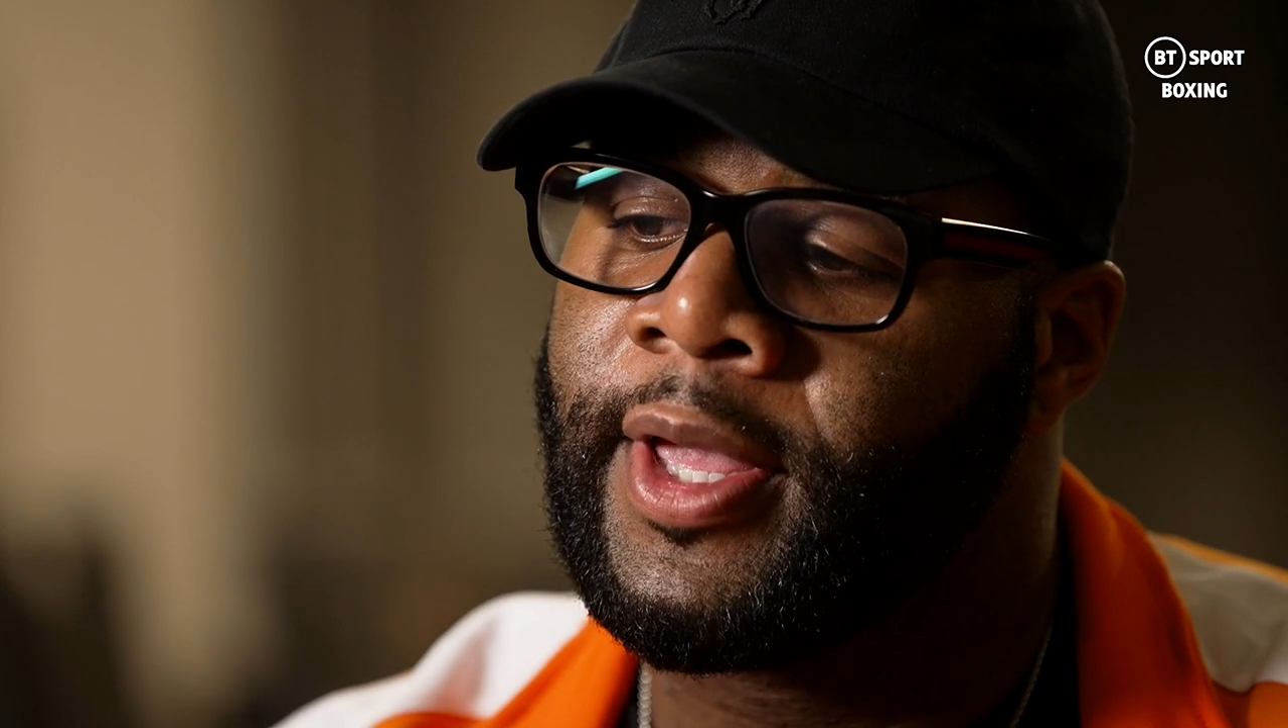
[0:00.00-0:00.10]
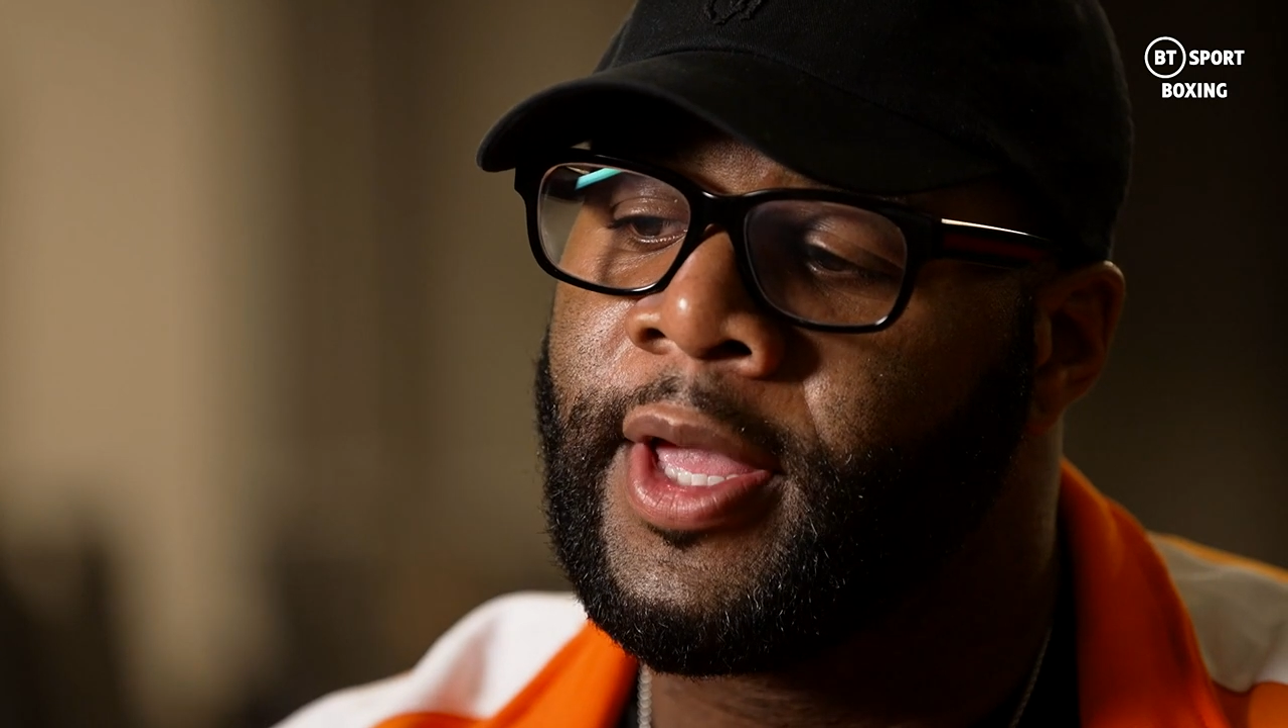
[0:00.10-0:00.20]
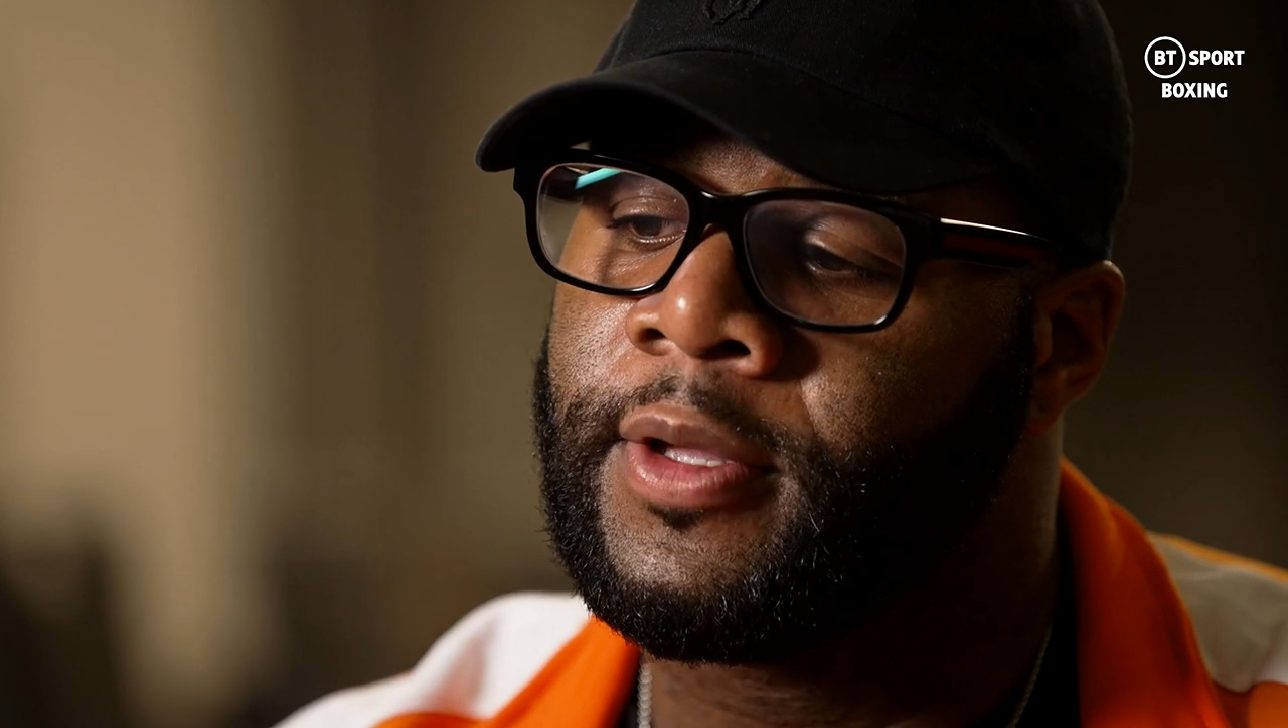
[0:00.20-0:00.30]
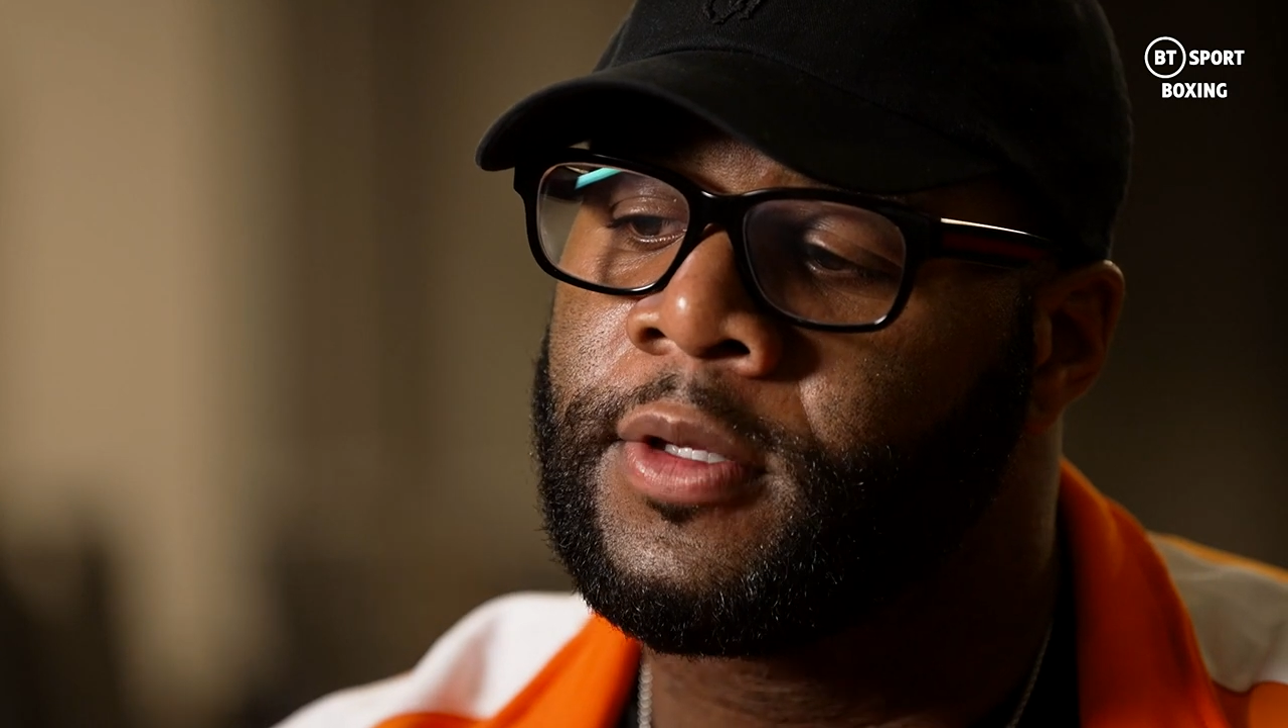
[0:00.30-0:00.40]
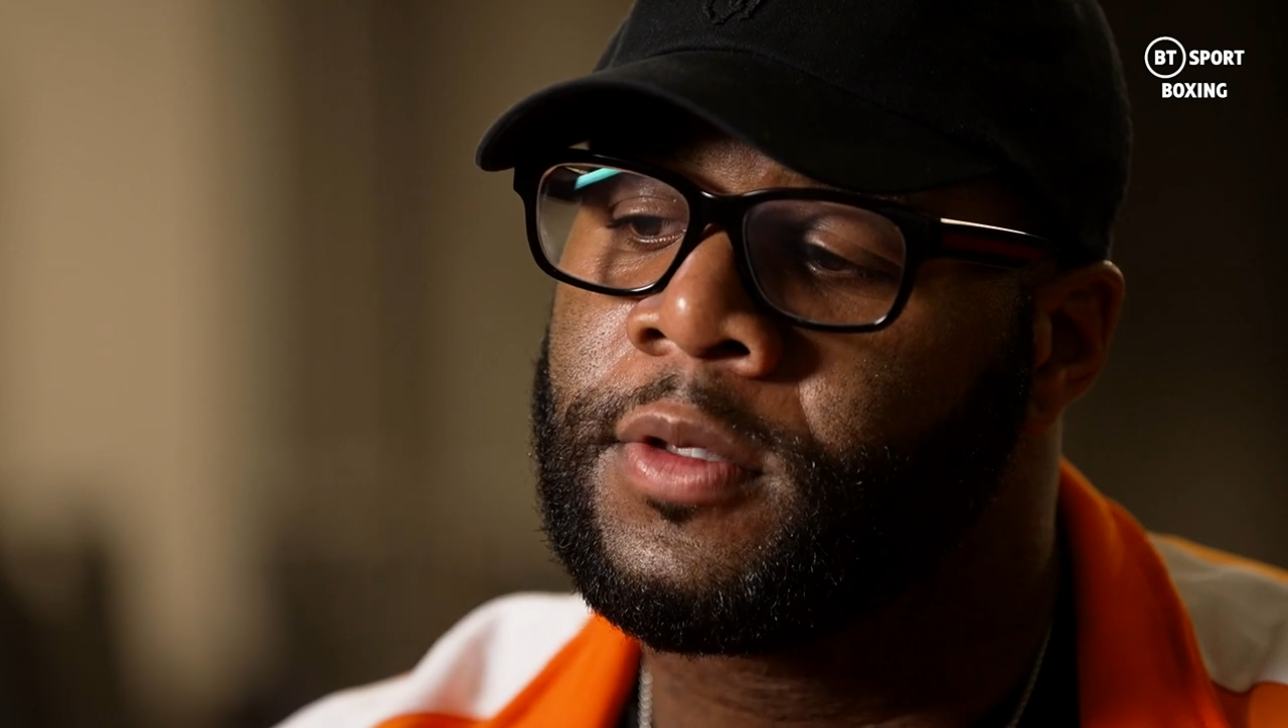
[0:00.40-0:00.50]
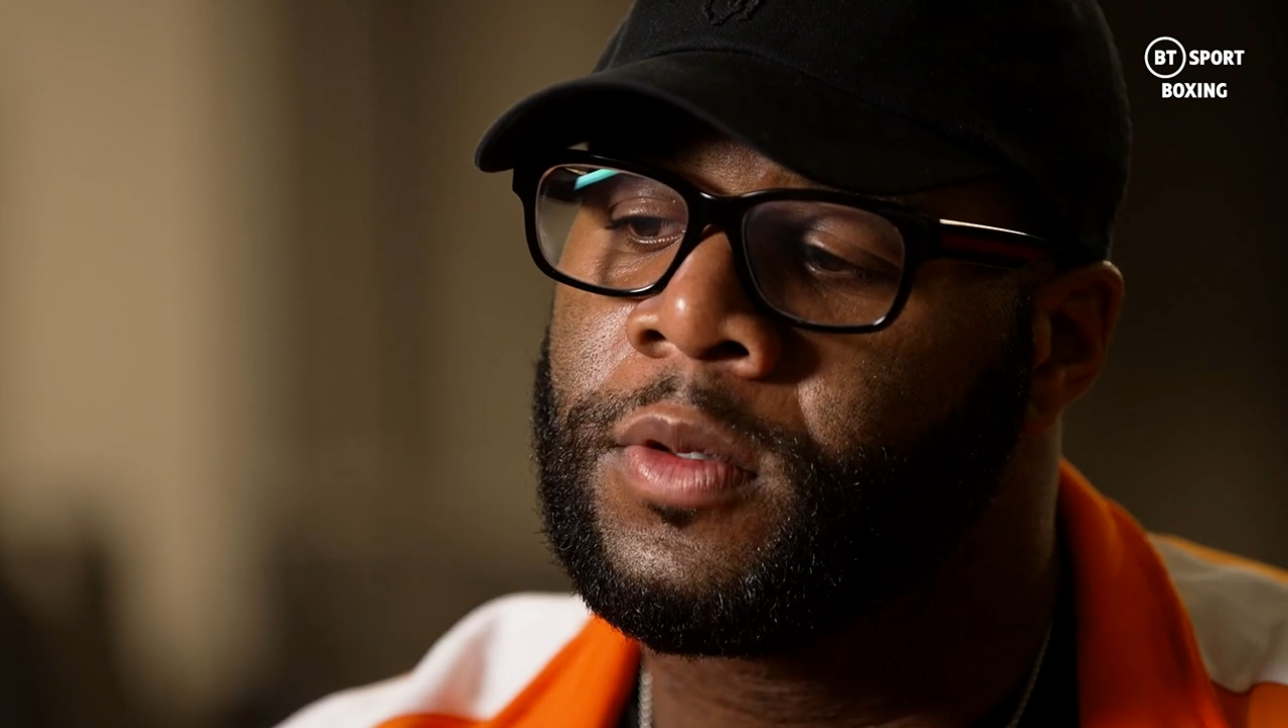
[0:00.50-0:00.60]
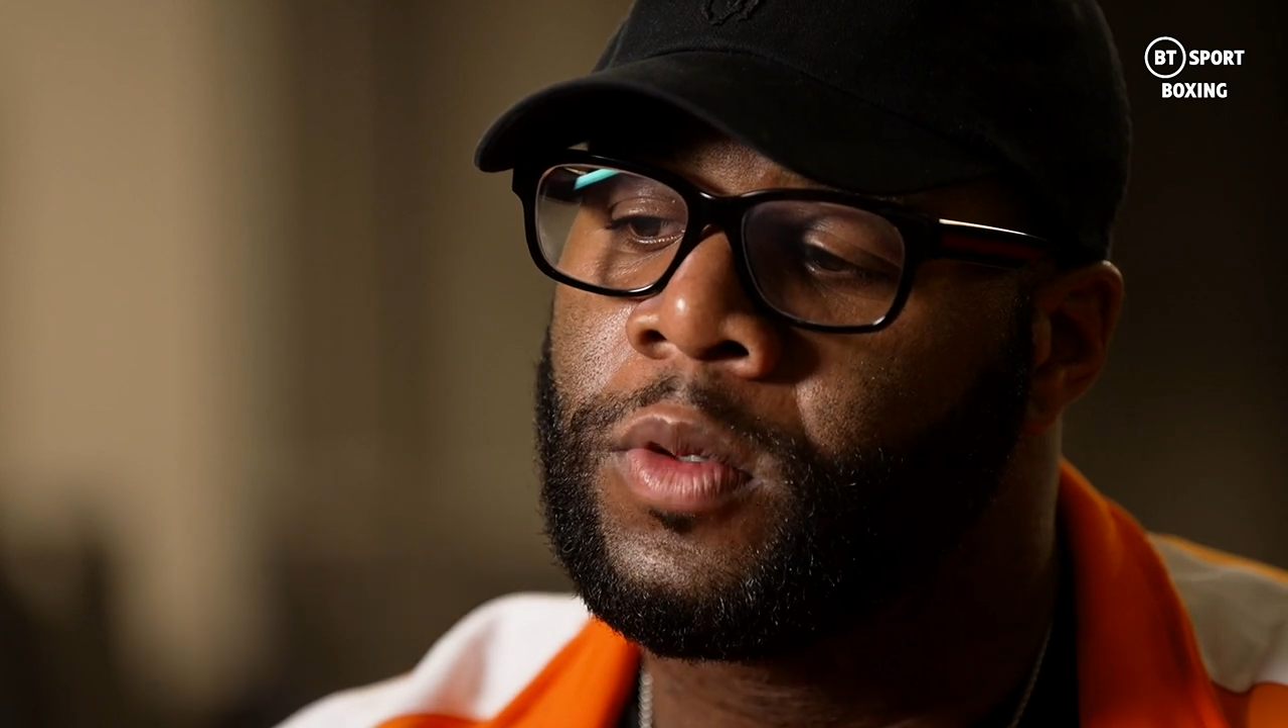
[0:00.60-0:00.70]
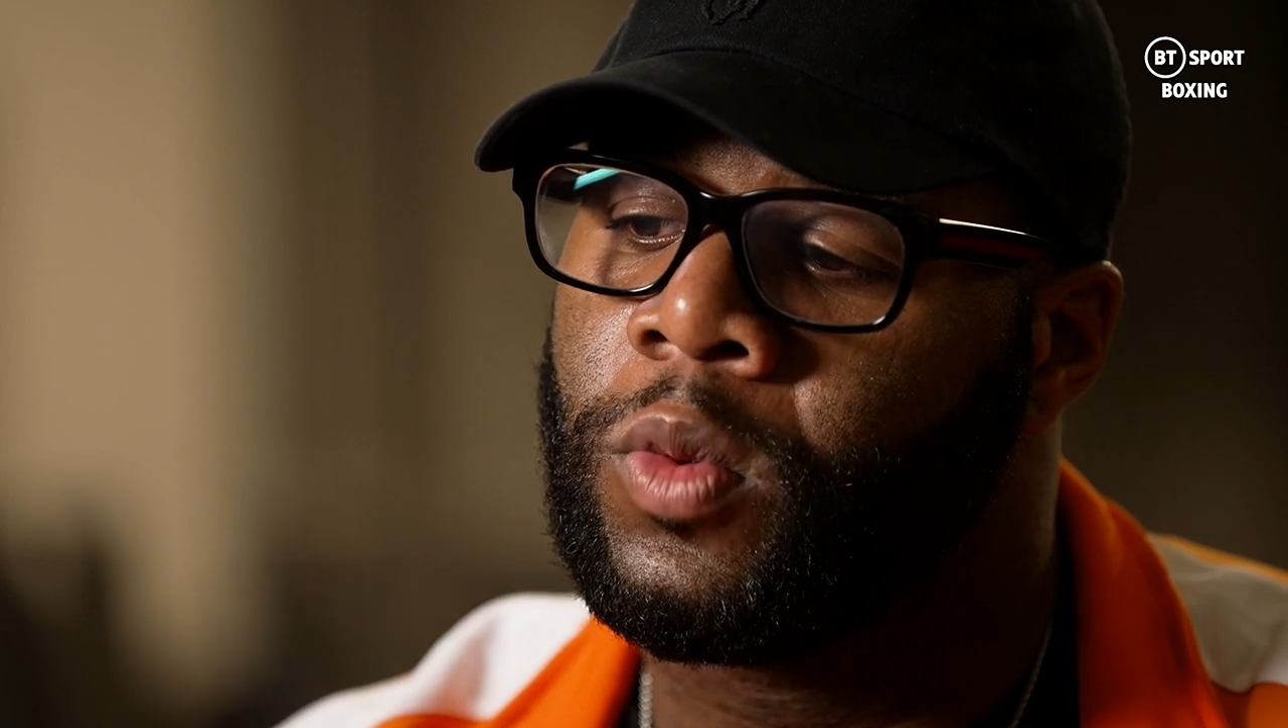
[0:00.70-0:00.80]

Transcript: against